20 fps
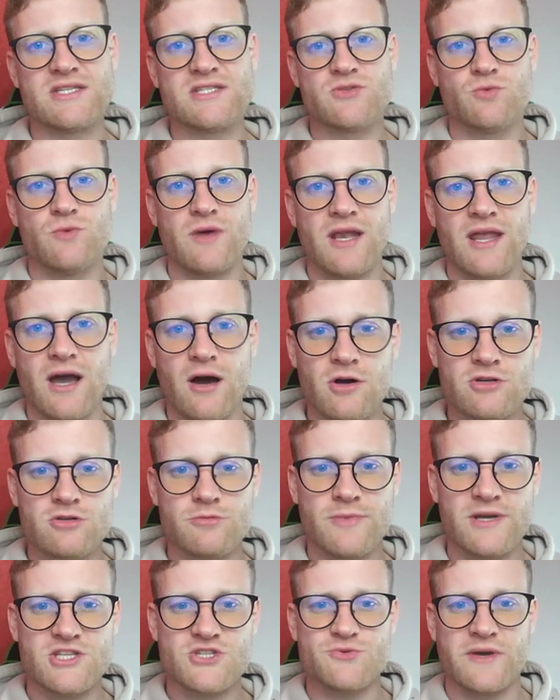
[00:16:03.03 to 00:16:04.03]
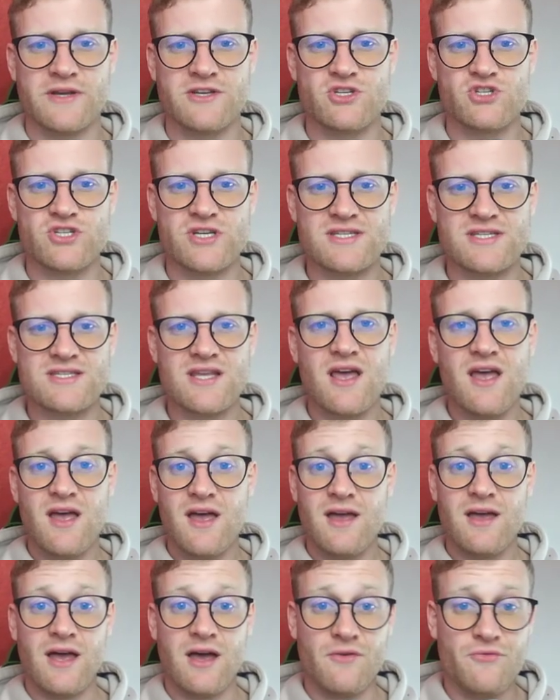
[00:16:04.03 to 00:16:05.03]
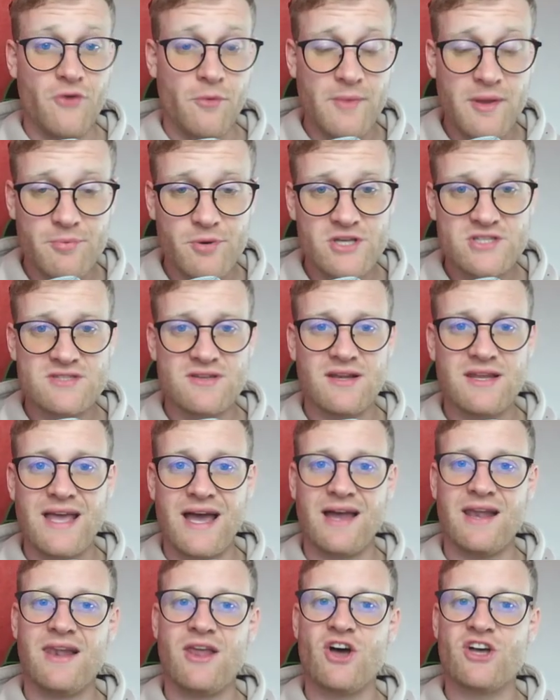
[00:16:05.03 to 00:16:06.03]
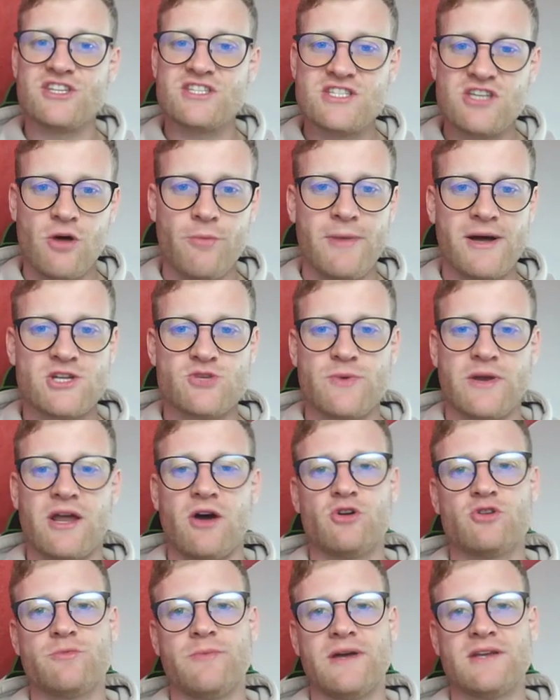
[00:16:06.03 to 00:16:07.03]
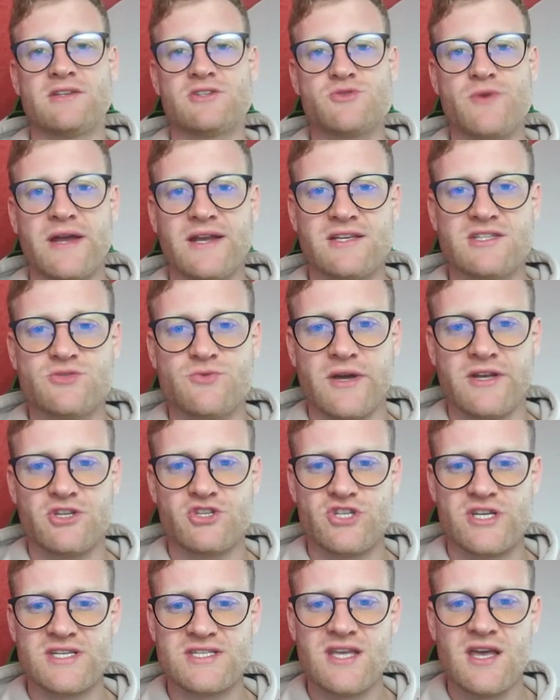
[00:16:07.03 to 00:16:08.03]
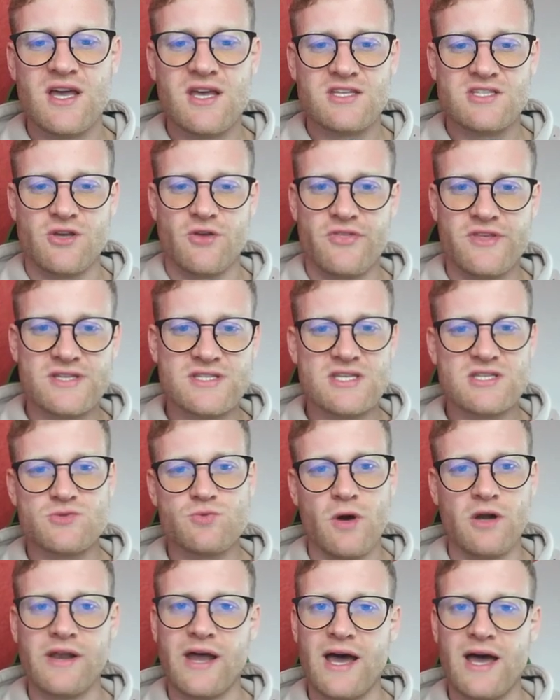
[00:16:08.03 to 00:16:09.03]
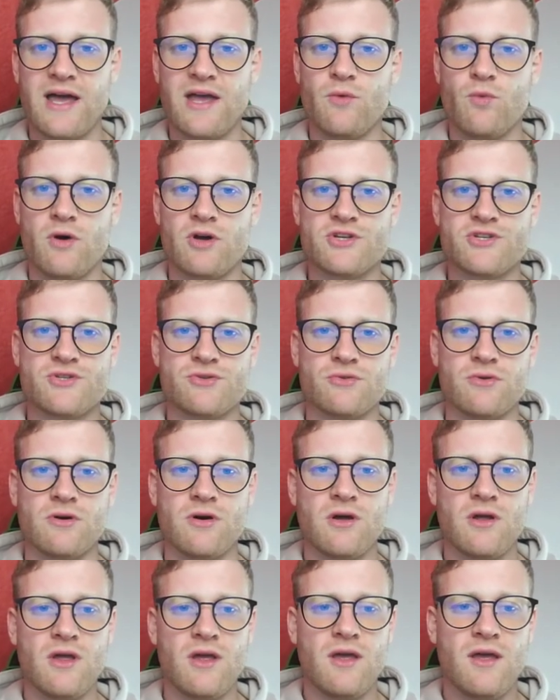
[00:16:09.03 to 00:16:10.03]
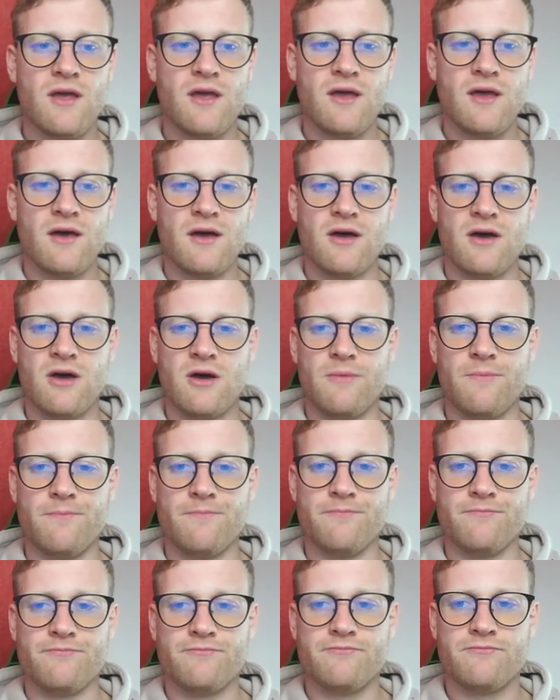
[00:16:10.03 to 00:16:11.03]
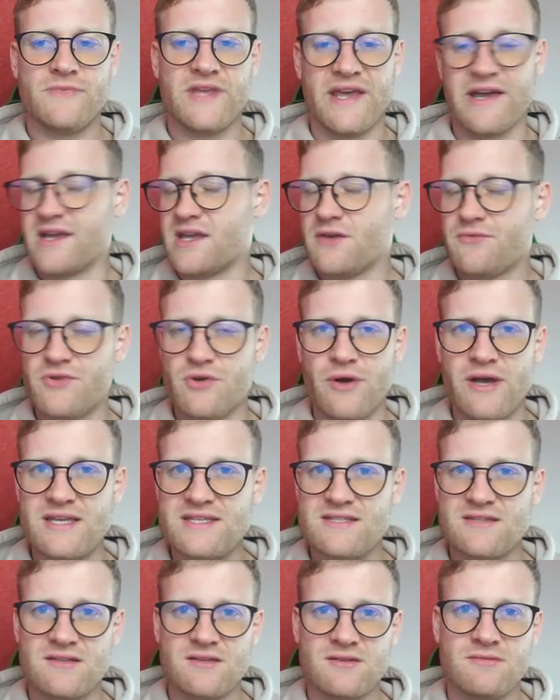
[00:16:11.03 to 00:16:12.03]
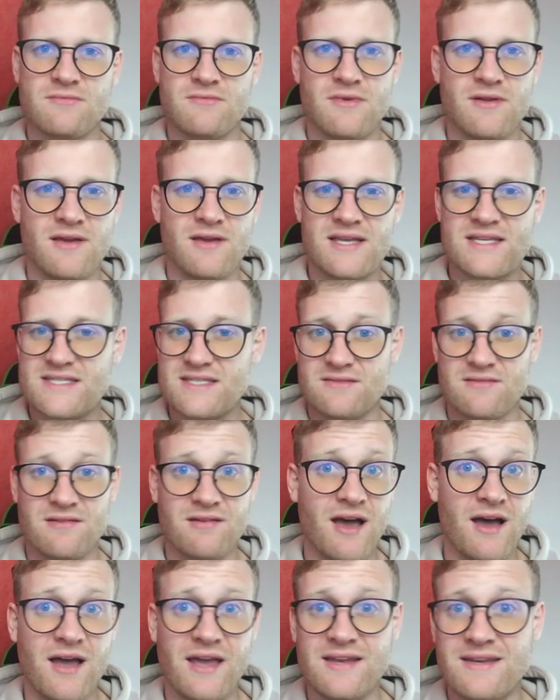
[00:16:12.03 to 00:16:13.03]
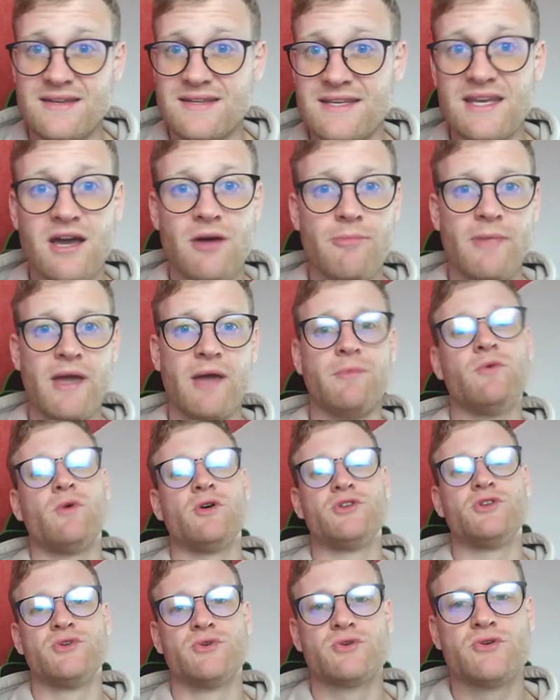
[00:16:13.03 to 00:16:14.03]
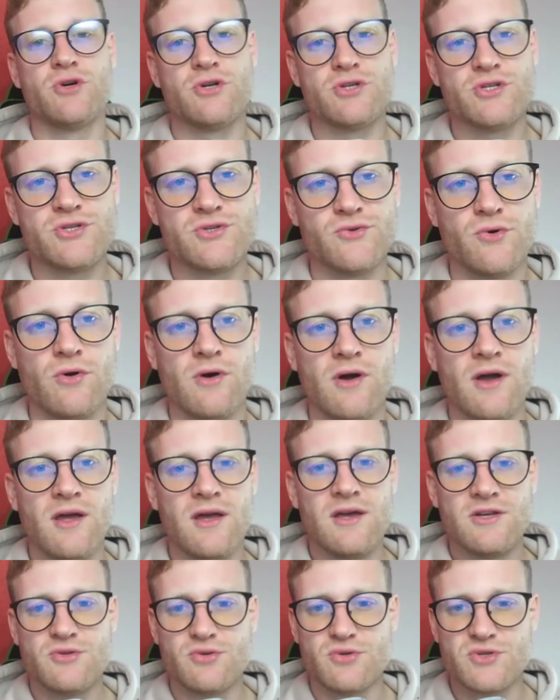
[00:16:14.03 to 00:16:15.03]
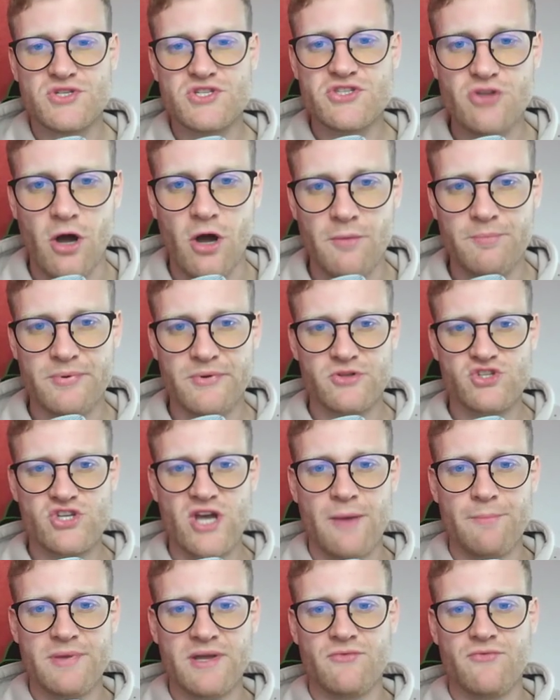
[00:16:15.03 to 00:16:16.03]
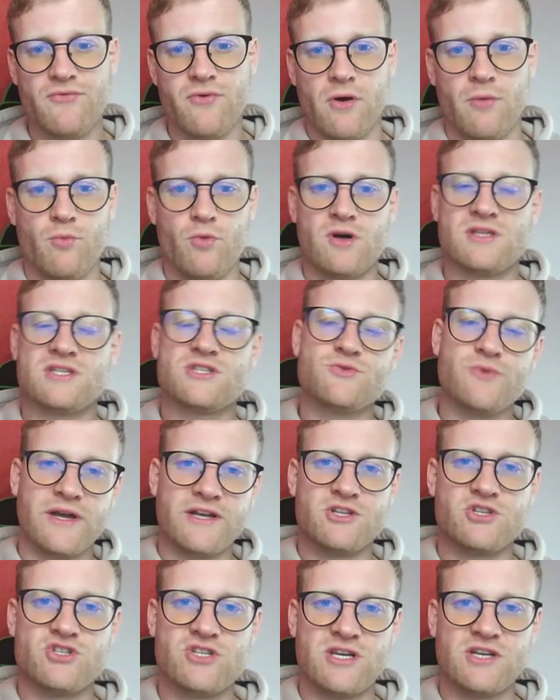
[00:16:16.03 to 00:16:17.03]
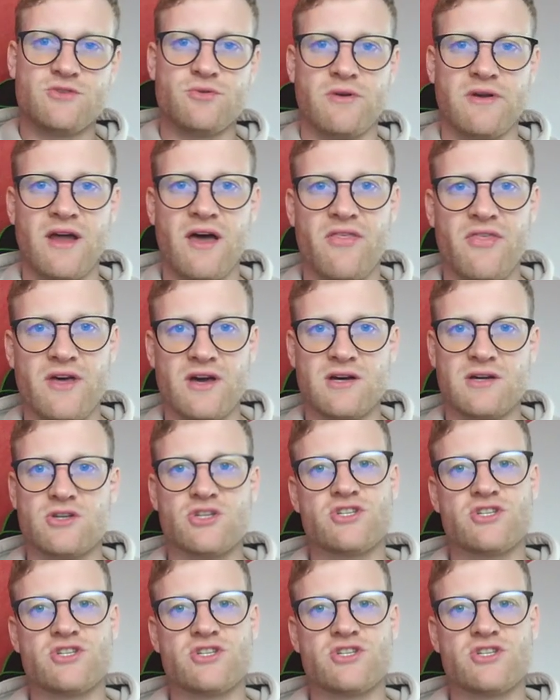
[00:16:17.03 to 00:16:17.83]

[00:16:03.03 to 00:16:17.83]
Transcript: is to really automate strategies. For me personally, I learned so much when I automated trading strategies. So this is what I want to give you as an idea, maybe what you could do to stop jumping from one strategy to another,